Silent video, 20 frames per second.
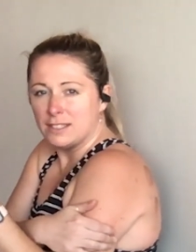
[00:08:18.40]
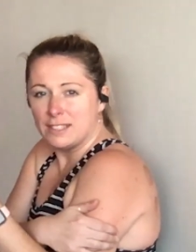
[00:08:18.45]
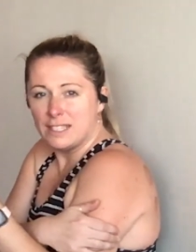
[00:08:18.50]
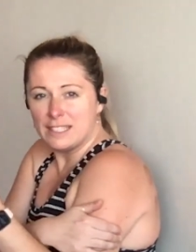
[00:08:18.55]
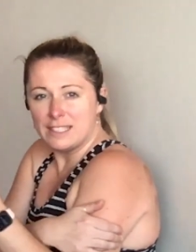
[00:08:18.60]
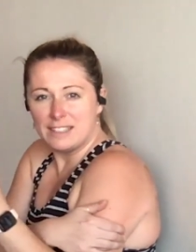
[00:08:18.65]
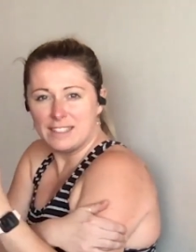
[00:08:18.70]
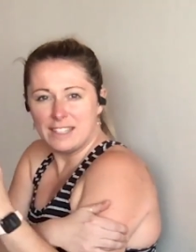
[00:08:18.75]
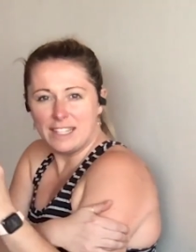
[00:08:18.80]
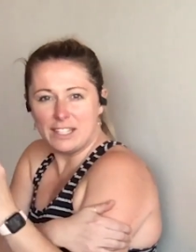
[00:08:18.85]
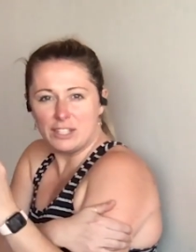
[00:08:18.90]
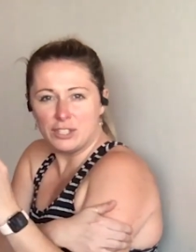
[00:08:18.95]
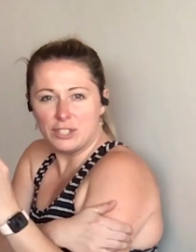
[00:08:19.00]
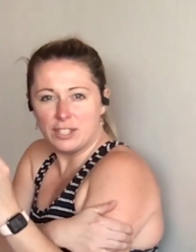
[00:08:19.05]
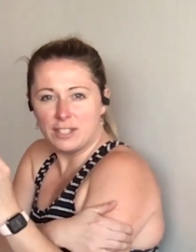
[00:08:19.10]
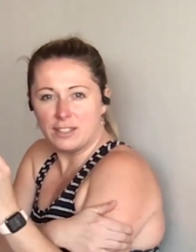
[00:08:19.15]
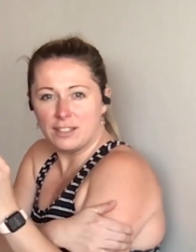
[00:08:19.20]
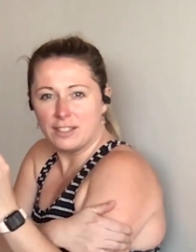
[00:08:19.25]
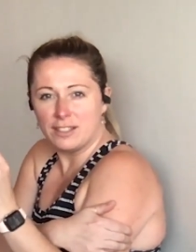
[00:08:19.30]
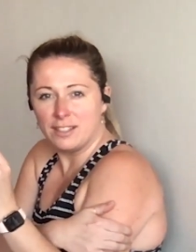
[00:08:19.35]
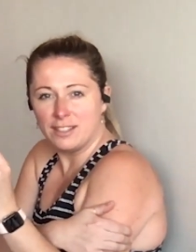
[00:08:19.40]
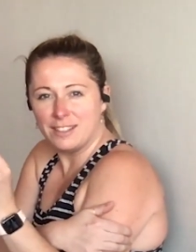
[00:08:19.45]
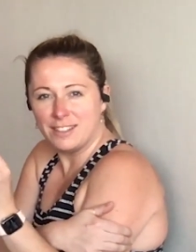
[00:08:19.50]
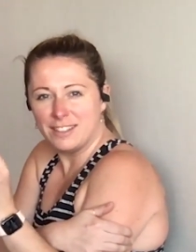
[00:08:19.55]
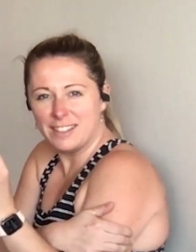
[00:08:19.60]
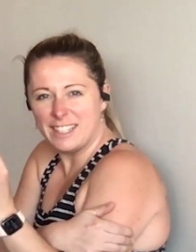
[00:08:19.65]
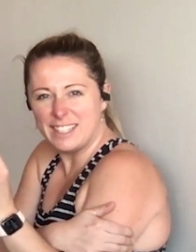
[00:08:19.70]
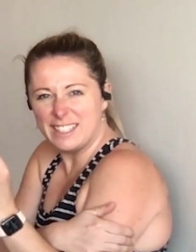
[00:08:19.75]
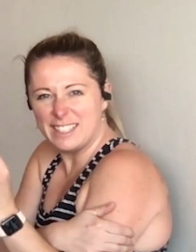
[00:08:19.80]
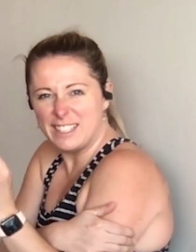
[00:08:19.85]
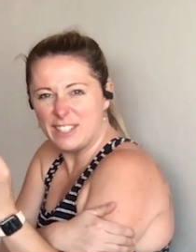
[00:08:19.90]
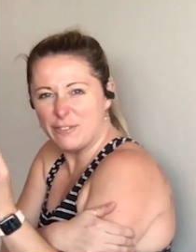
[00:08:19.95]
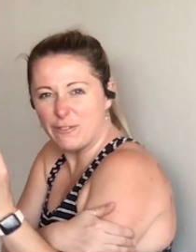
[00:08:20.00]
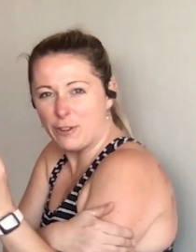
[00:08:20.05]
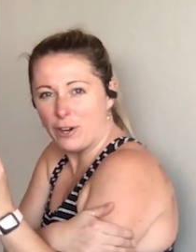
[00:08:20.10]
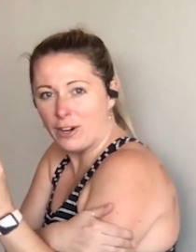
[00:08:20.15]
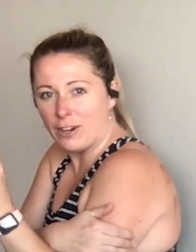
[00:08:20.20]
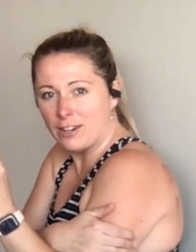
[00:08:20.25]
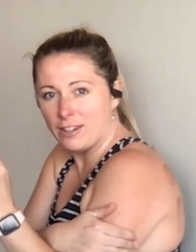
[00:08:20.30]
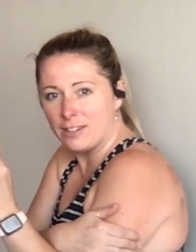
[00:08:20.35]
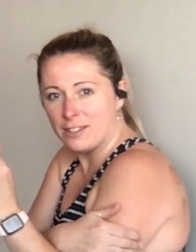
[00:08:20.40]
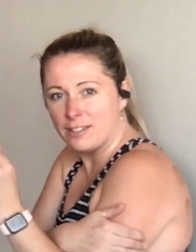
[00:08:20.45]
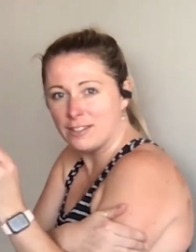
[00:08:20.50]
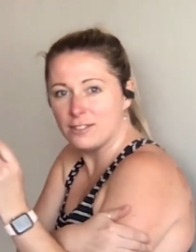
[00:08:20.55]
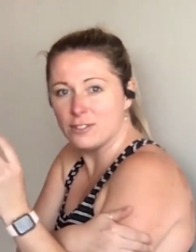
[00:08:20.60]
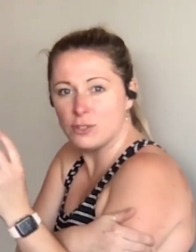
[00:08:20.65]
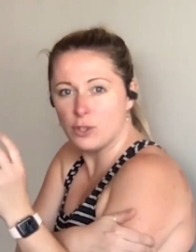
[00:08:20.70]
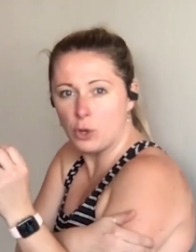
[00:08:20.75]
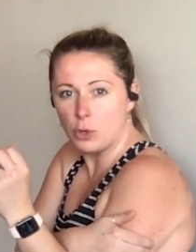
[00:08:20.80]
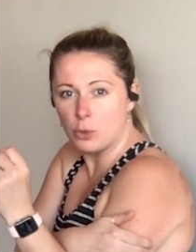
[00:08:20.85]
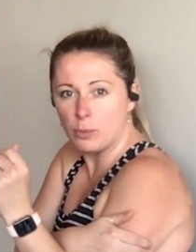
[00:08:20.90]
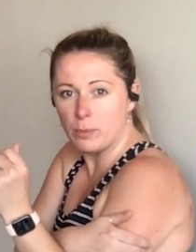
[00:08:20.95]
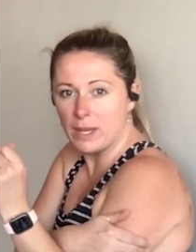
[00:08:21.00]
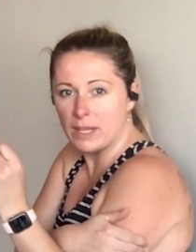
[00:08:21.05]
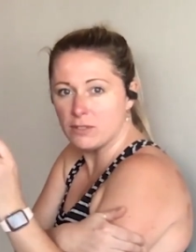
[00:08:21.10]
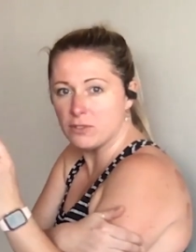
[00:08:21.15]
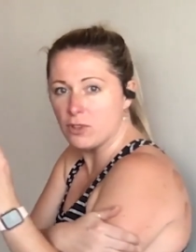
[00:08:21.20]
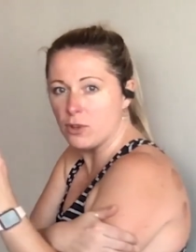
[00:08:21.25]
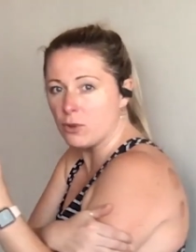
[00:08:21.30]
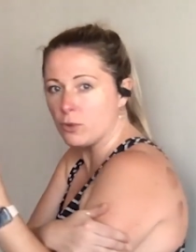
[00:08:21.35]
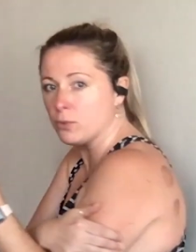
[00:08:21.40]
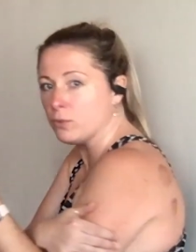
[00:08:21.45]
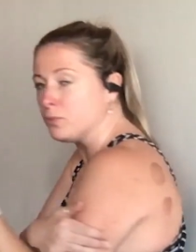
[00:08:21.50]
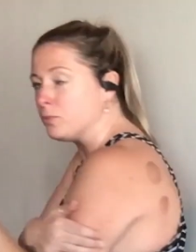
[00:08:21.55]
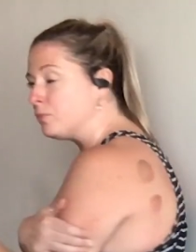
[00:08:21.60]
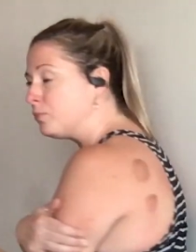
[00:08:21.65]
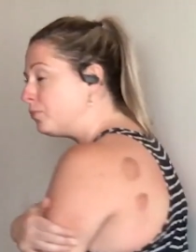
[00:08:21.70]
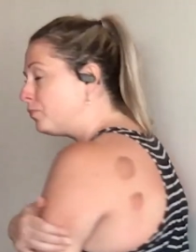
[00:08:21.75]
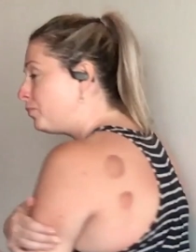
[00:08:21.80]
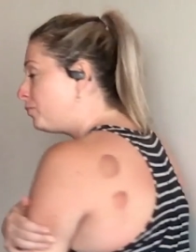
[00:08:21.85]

sensation that differ zone by zone.